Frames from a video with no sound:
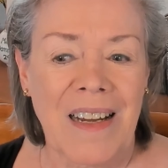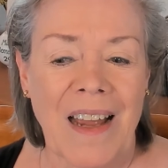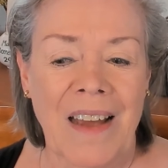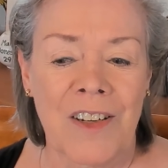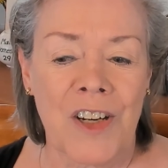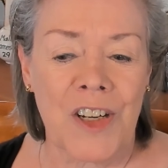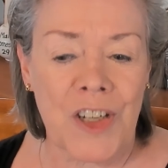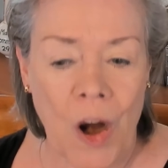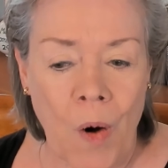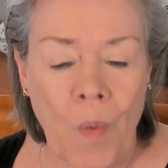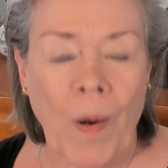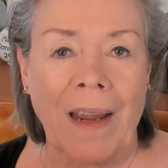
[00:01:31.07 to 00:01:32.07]
and
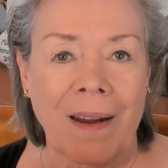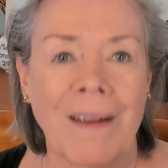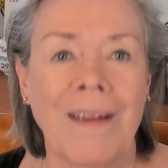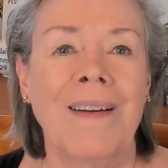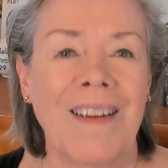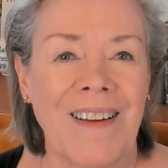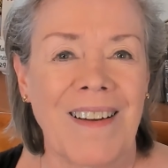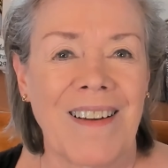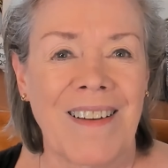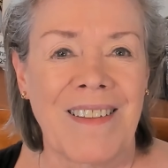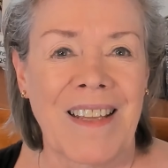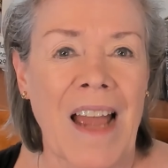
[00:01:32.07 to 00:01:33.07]
showing
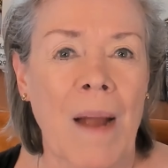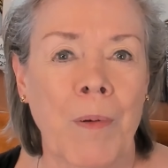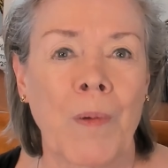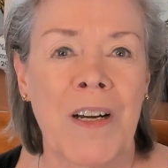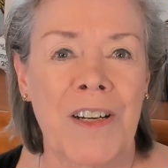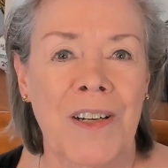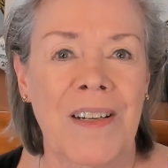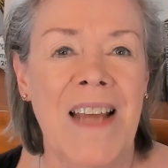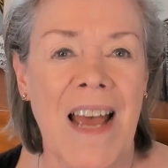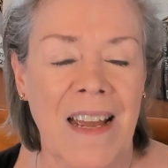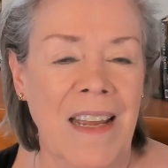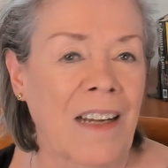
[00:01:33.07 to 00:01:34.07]
the apparition
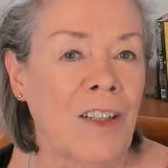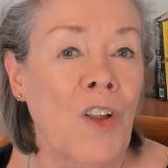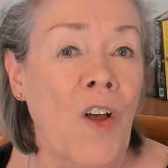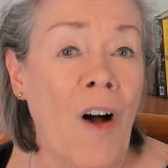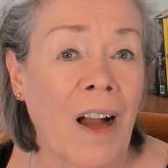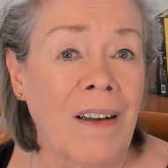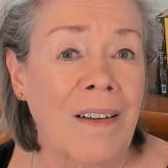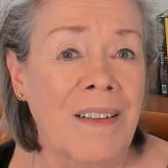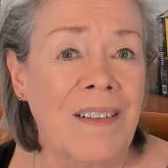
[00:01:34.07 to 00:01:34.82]
tagging along.